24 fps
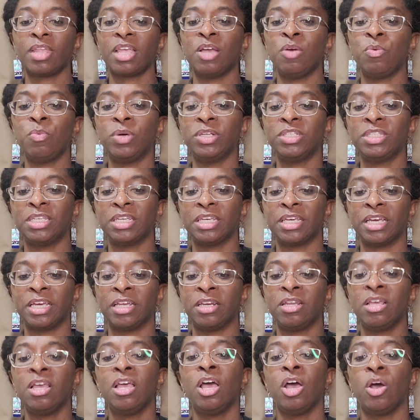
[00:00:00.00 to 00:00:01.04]
And once
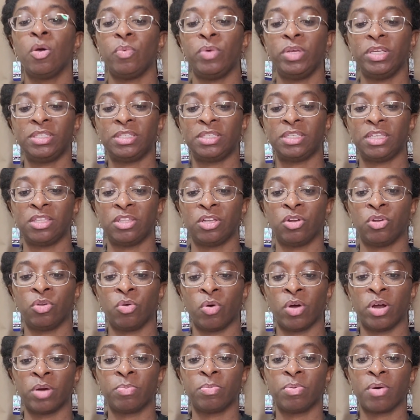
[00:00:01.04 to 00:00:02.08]
again, we see the
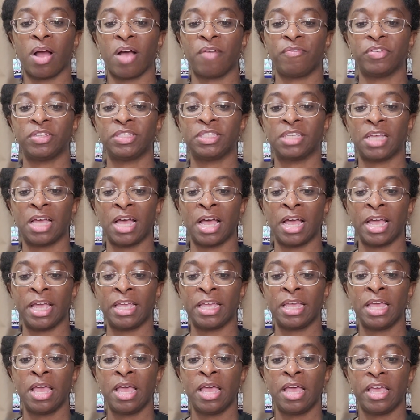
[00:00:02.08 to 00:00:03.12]
Lord
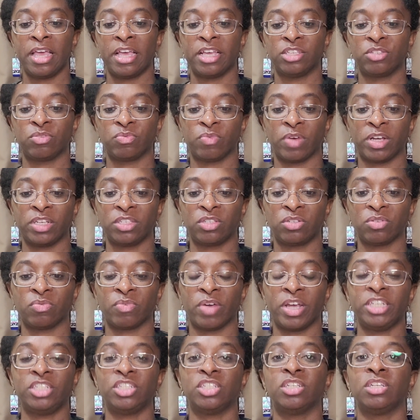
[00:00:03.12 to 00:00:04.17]
prophesying his
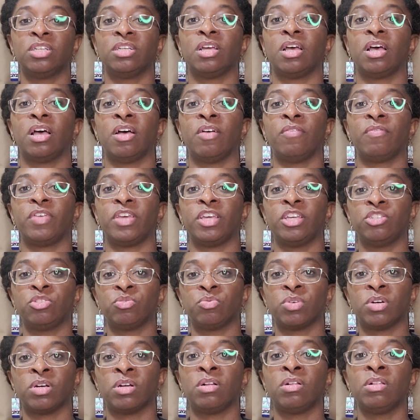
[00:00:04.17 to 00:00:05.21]
restoration of
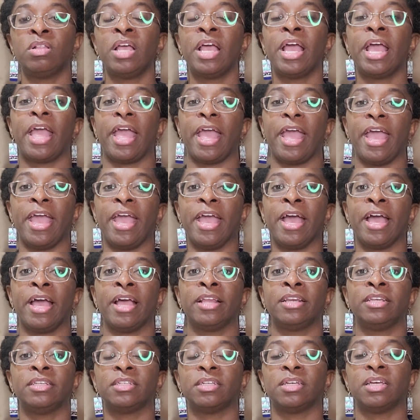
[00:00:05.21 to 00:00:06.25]
Israel
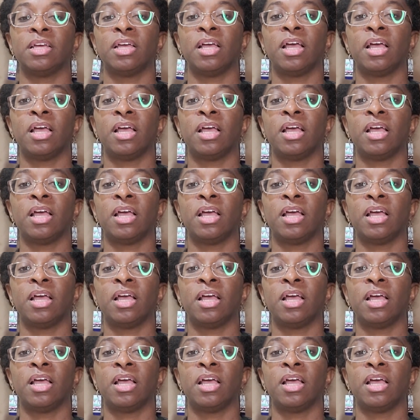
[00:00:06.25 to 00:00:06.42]
and